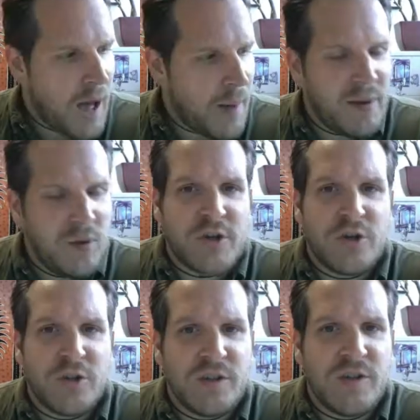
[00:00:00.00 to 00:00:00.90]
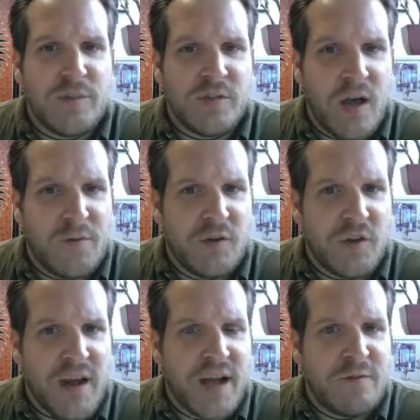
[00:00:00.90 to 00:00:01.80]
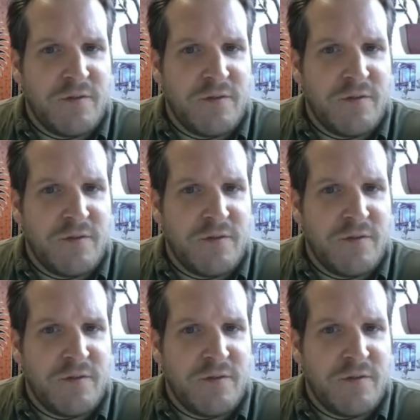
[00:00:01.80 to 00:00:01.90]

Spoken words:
by the way, Churchland himself is a kind of